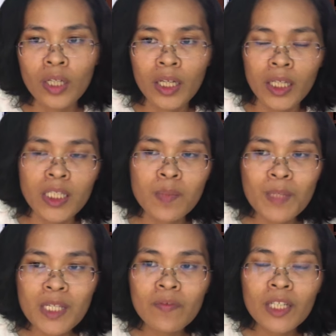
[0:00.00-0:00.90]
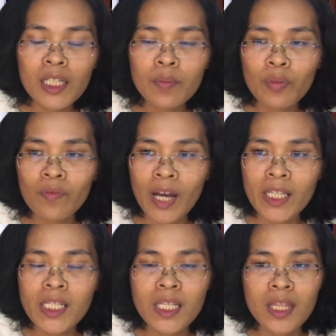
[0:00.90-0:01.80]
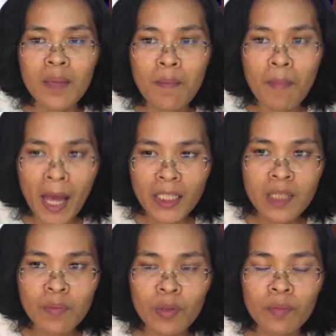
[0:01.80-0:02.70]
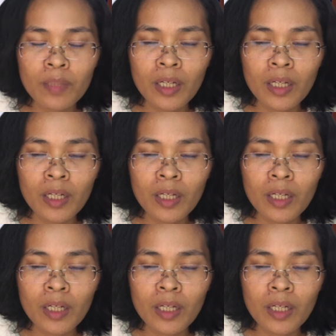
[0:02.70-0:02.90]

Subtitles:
it specifically provides that the maximum